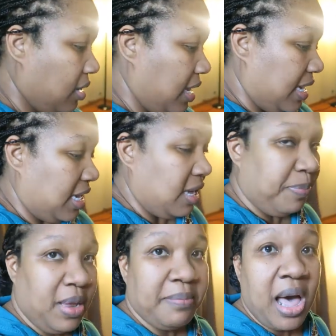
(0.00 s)
okay
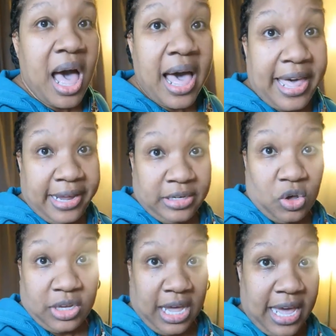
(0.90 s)
keep in mind
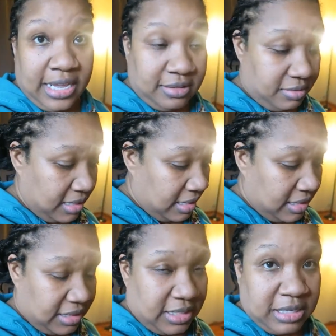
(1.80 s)
okay
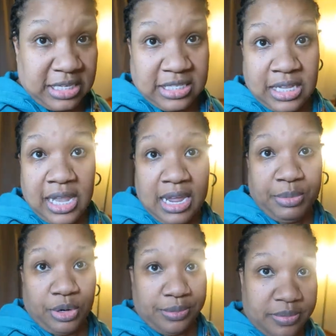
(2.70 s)
this is a
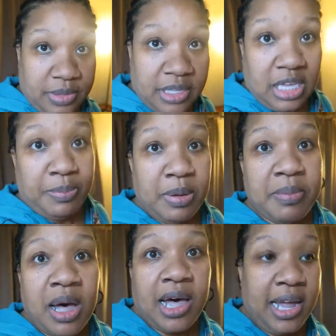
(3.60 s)
disclaimer keep in
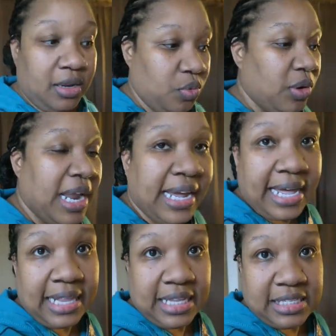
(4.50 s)
mind when I
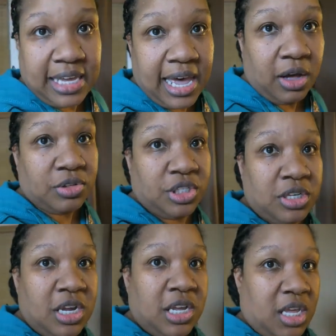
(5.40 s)
got this
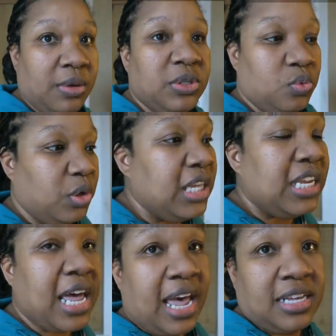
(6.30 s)
couch it was
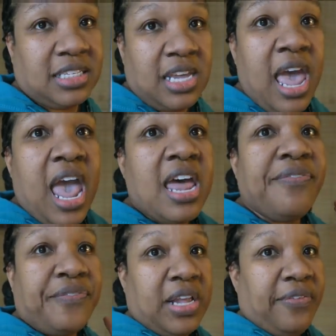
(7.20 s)
really nice
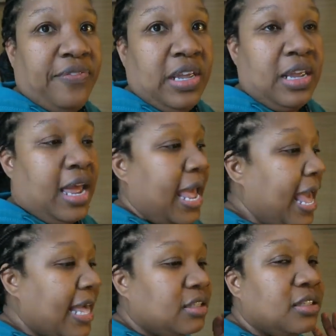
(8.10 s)
and fluffy
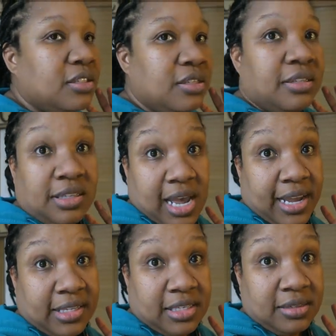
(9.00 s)
and
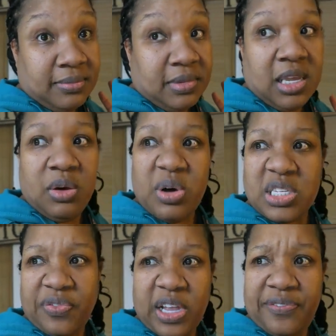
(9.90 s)
nice. It
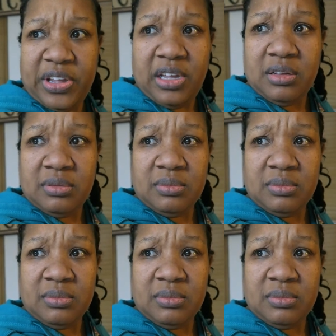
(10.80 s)
was fluffy.